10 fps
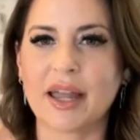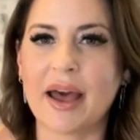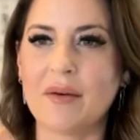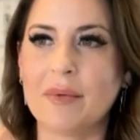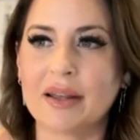like,
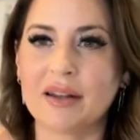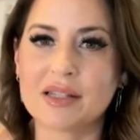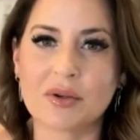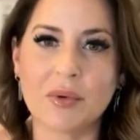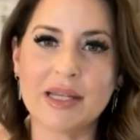how am I going to
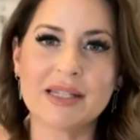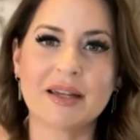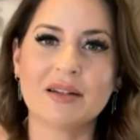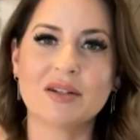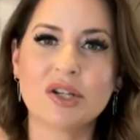squeeze
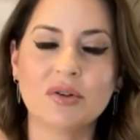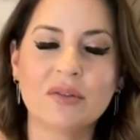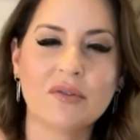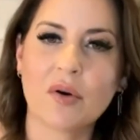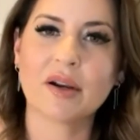in two
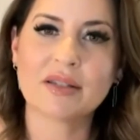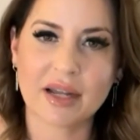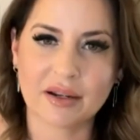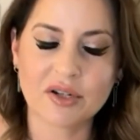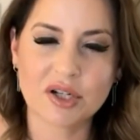to four
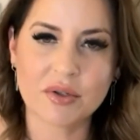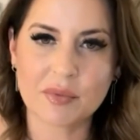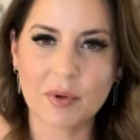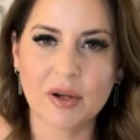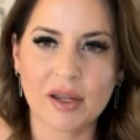styled
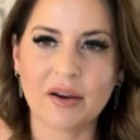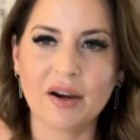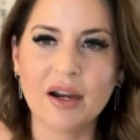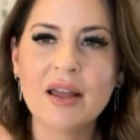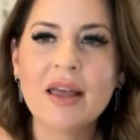shoots per
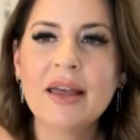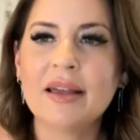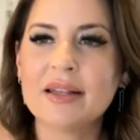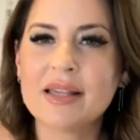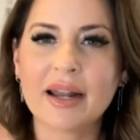year?
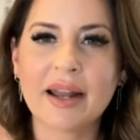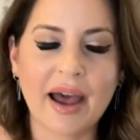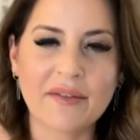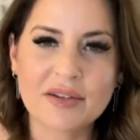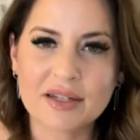is that I
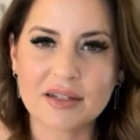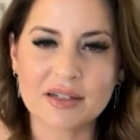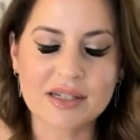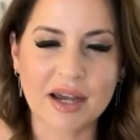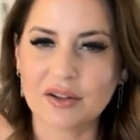have to
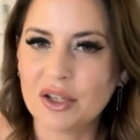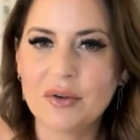tell